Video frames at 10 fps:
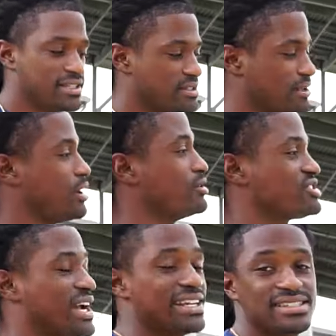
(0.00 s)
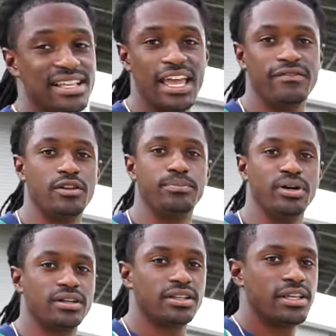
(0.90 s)
So don't try to save the
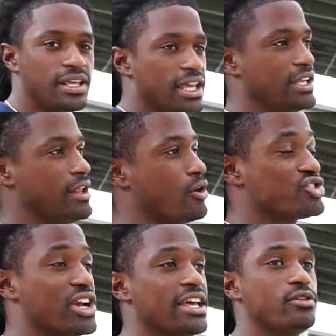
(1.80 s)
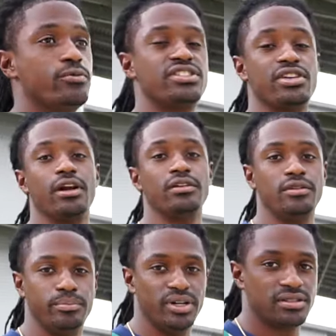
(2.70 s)
book, and don't try to return
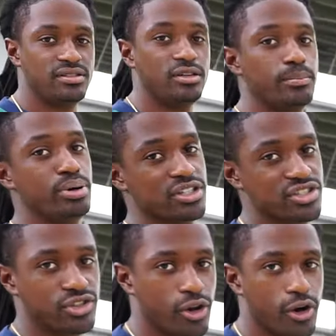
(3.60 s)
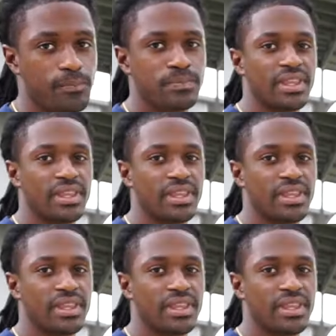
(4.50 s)
the book to the bookstore